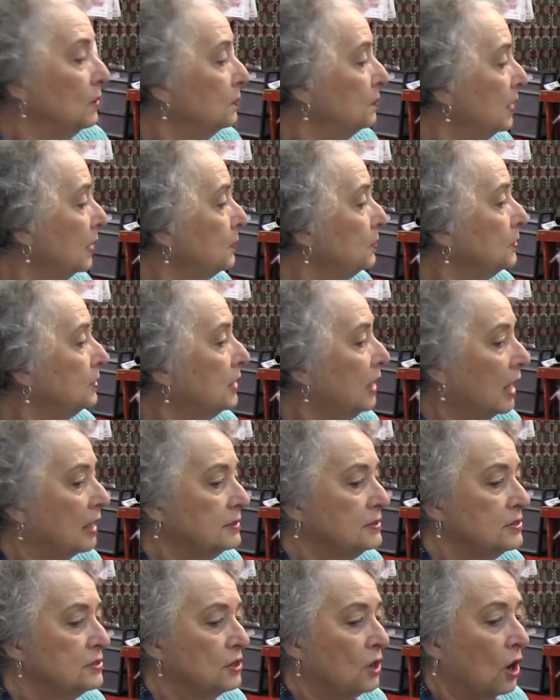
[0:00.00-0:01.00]
Peppered
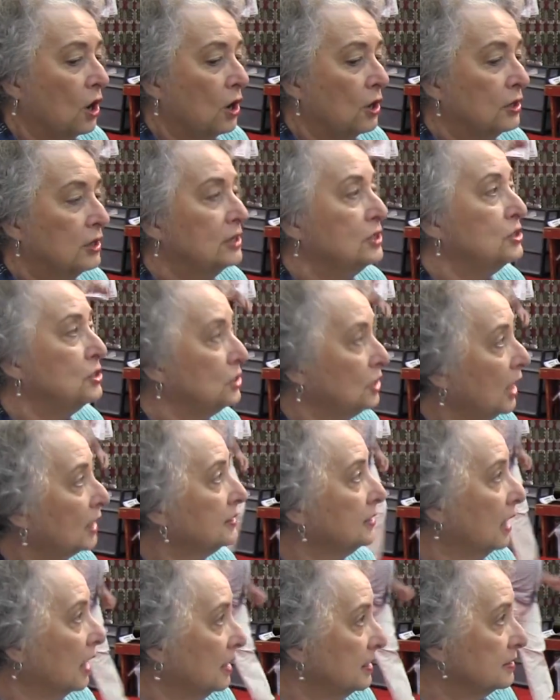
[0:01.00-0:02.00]
cottons are
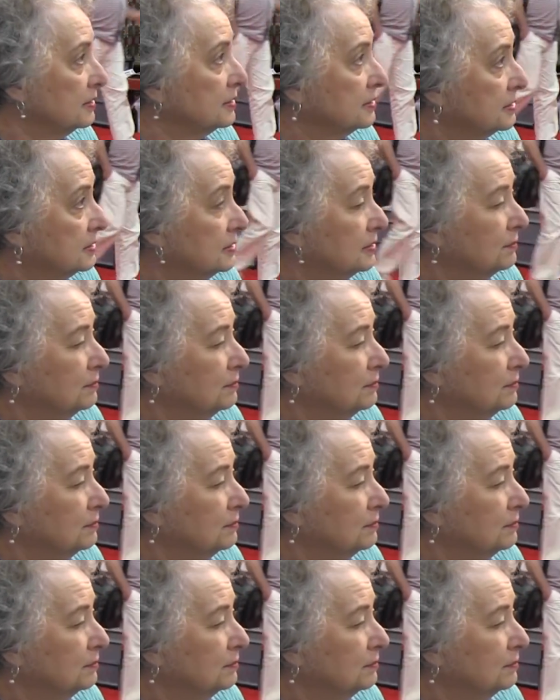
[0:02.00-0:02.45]
shot cottons.